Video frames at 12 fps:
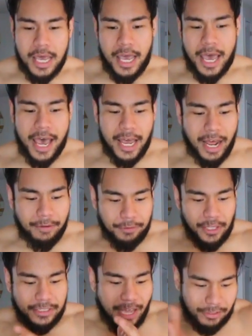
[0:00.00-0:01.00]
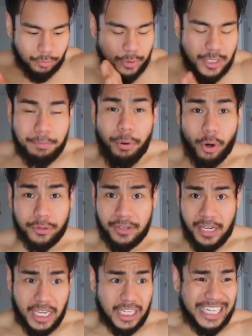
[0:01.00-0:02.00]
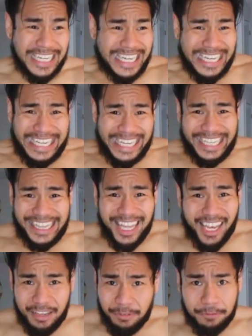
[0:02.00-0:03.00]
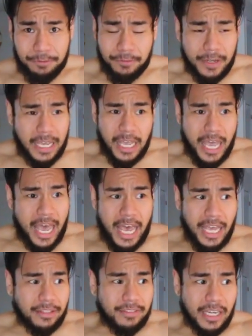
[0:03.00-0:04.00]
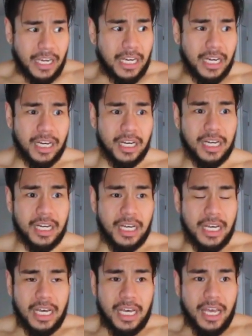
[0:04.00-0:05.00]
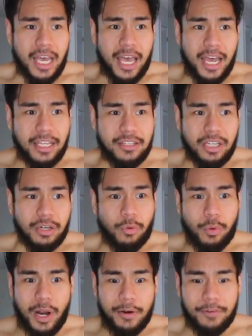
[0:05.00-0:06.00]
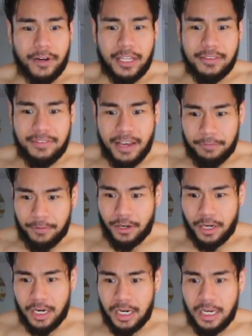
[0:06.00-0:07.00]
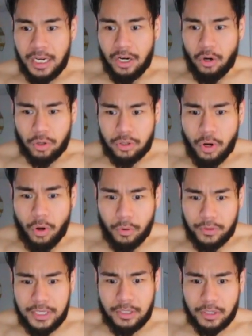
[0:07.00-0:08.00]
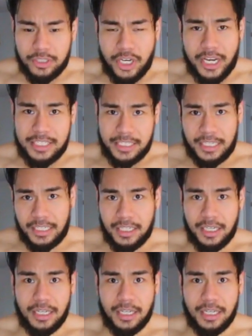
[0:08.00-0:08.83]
And I feel like that's what's important in life and whatever endeavor or goal that you are chasing.